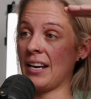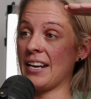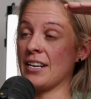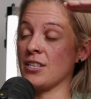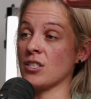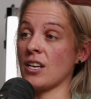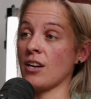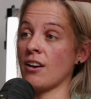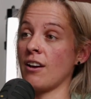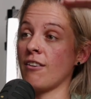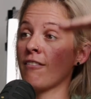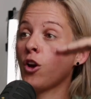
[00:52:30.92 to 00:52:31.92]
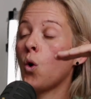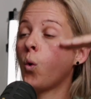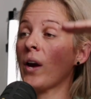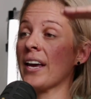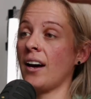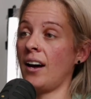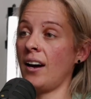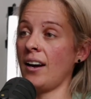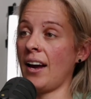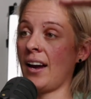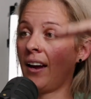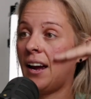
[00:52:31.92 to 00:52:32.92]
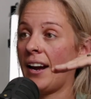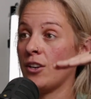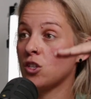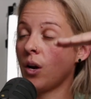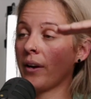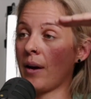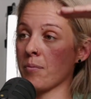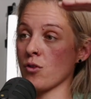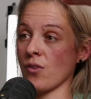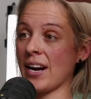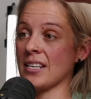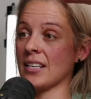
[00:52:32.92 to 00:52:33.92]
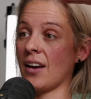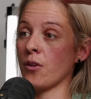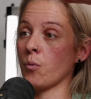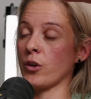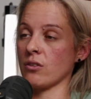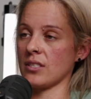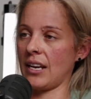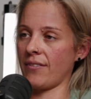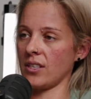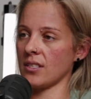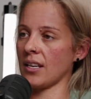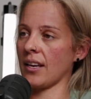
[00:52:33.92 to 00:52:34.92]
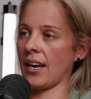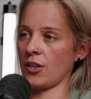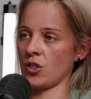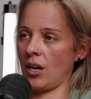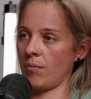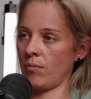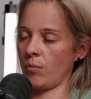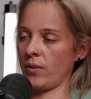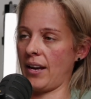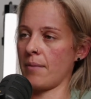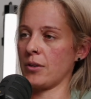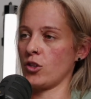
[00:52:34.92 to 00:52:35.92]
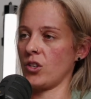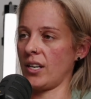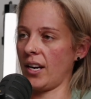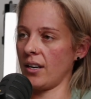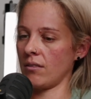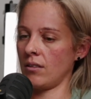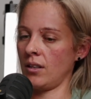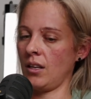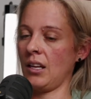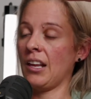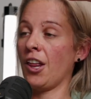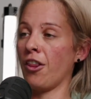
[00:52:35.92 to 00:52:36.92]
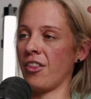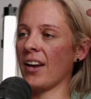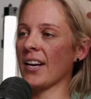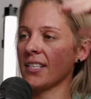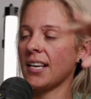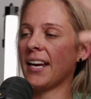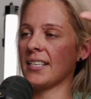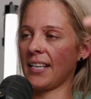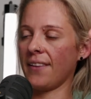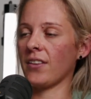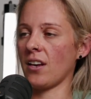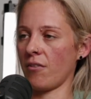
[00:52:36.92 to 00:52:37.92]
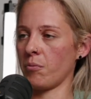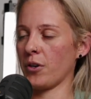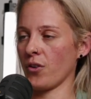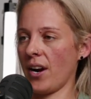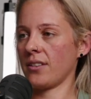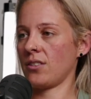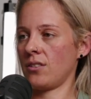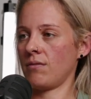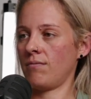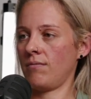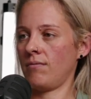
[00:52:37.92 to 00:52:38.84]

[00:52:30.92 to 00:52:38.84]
is quicker and is going up greater than what your savings can catch up with how much you need. Then I say take the government grants.